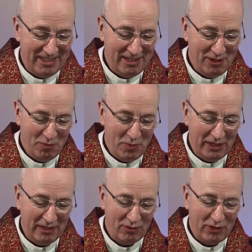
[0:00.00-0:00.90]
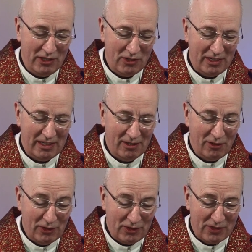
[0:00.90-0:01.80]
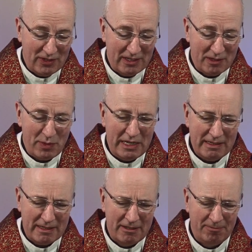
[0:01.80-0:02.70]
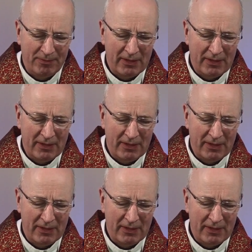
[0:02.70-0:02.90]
now being reached the altars as a blessed.